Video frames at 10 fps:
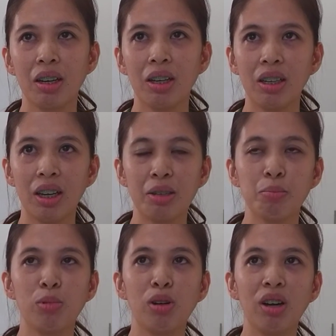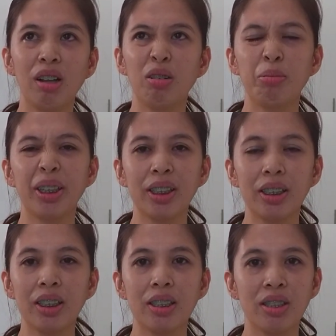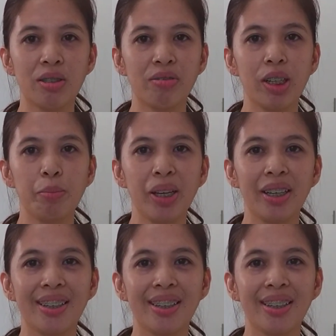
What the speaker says: Yeah, Bungalo, but it's really big.